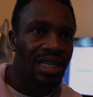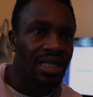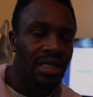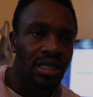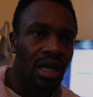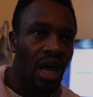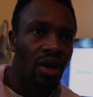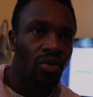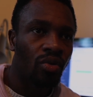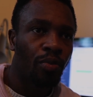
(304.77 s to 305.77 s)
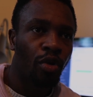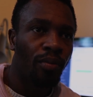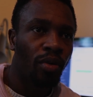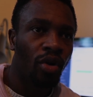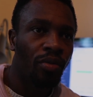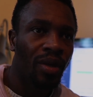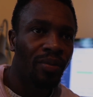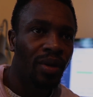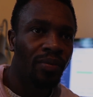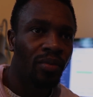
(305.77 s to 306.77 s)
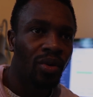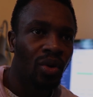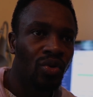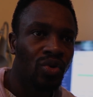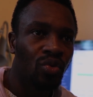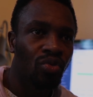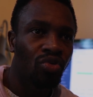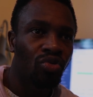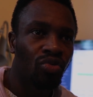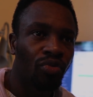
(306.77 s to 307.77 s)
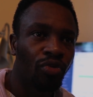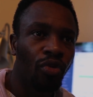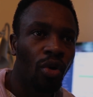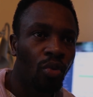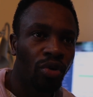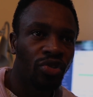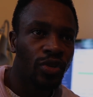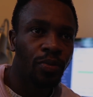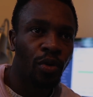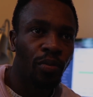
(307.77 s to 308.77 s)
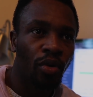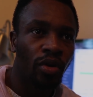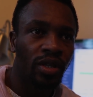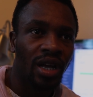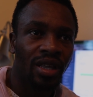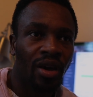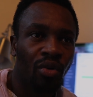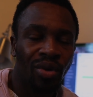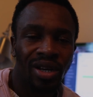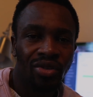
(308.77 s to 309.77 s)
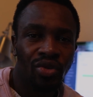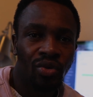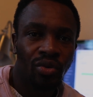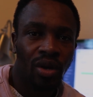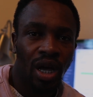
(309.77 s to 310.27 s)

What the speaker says: is, I don't know, per blog, maybe close to 4 questions per blog that I really knew.